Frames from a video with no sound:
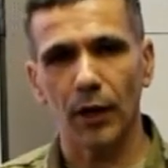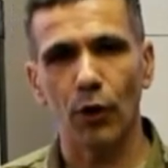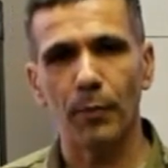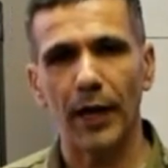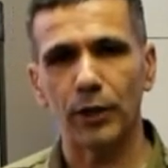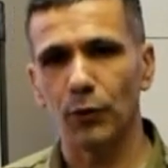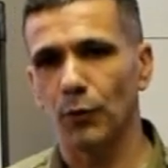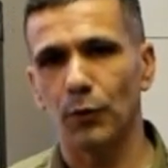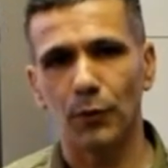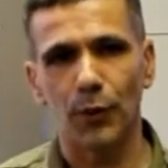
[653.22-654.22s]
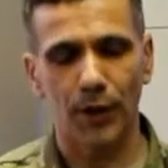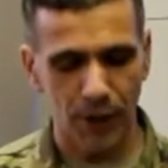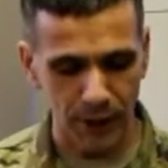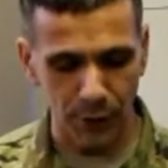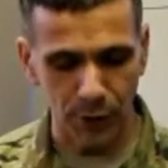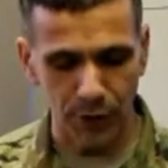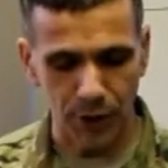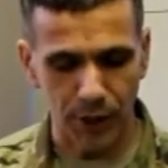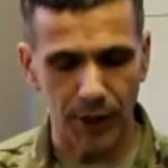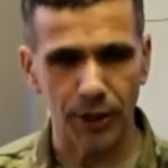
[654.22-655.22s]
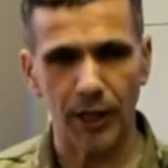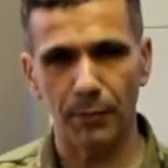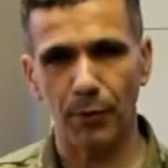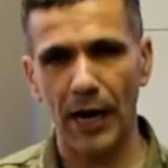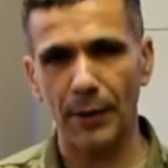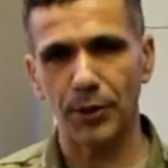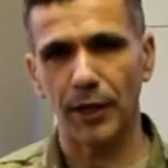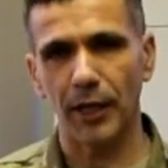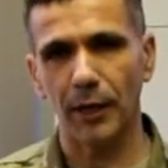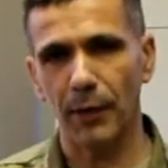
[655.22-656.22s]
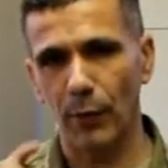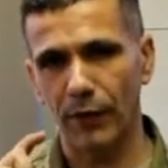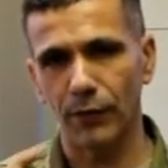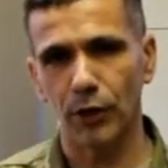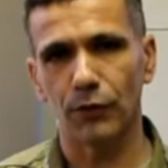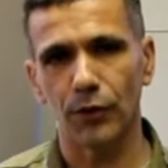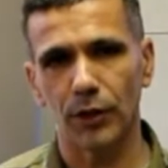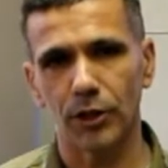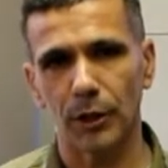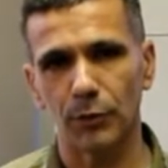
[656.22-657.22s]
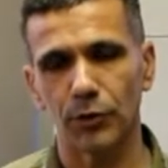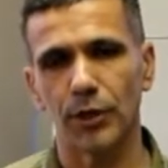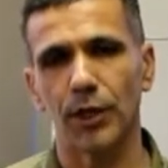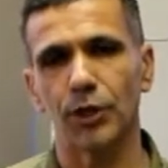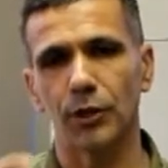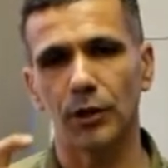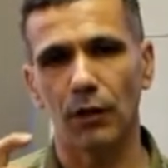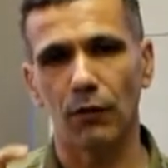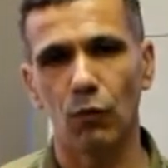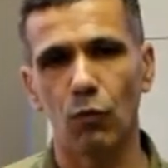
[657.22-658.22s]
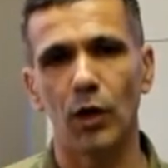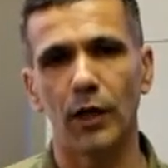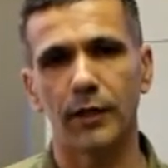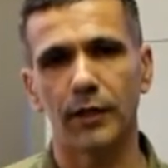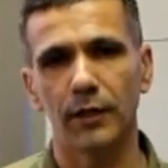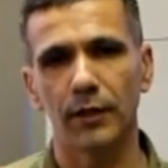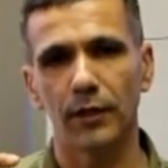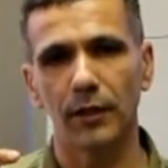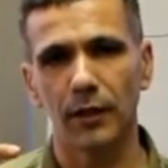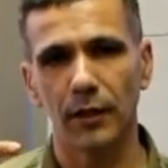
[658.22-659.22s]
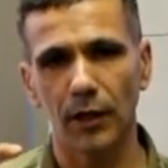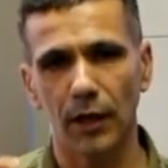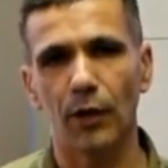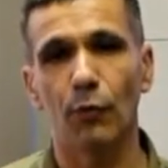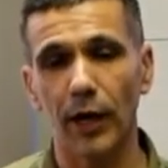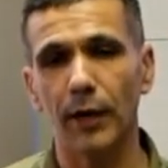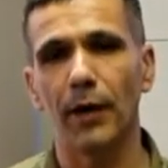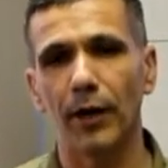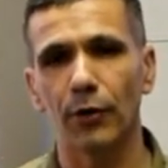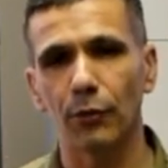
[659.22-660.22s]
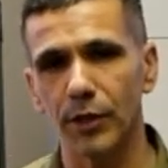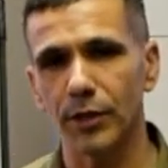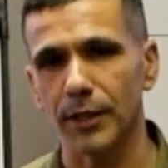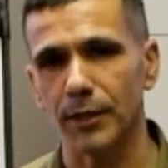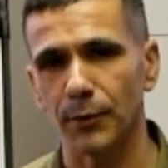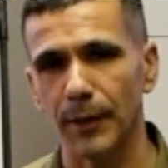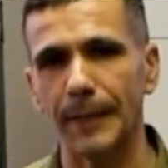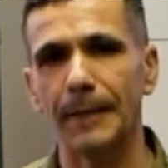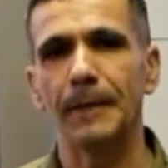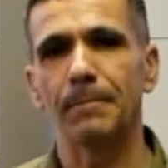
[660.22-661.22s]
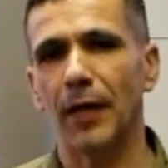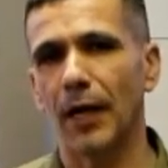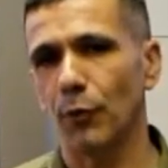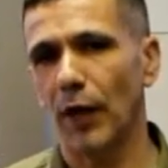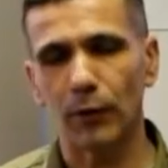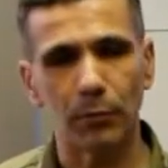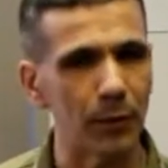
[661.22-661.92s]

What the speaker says: going back to one of the things I originally said is that perhaps at Cadet Command we have a different conceptualization of what the right amount of risk is, right? That we have to